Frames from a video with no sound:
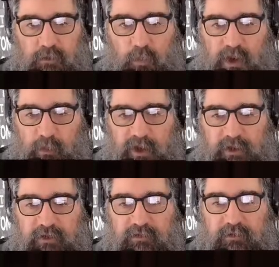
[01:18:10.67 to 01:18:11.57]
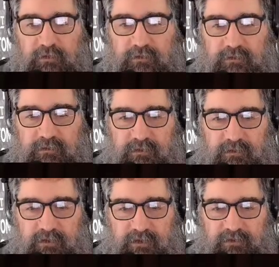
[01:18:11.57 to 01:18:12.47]
where we're heading to
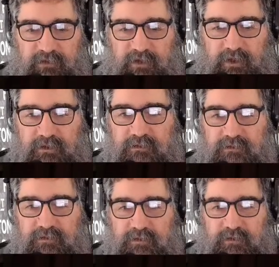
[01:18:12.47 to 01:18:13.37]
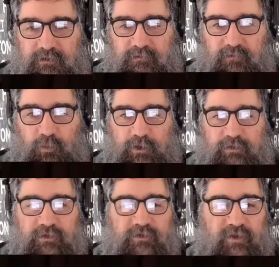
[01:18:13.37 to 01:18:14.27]
is here,
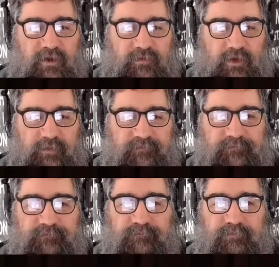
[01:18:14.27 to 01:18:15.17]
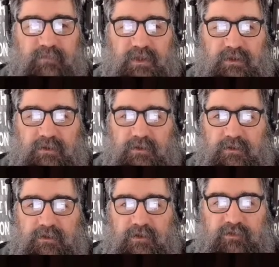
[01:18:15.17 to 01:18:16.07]
40th and Shafter.
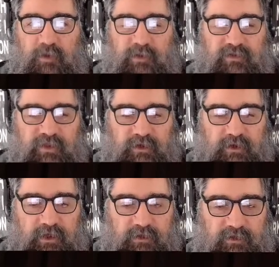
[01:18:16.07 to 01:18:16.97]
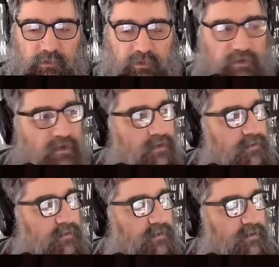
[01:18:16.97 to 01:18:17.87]
And there's not much there today that would
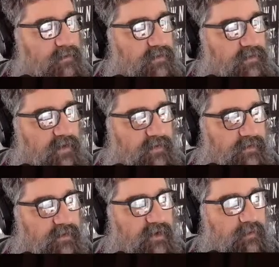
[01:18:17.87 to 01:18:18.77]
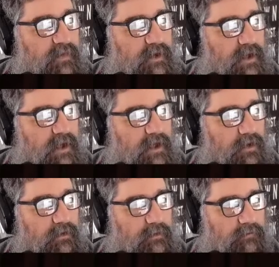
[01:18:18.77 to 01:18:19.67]
suggest that there'd been any
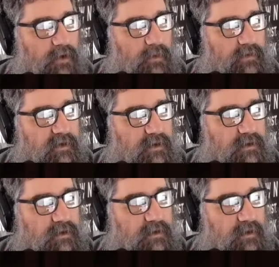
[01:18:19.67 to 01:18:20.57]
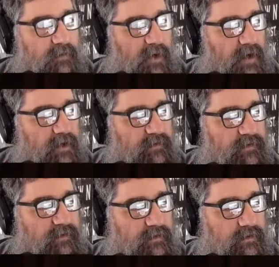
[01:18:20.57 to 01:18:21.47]
kind of railway there in the past.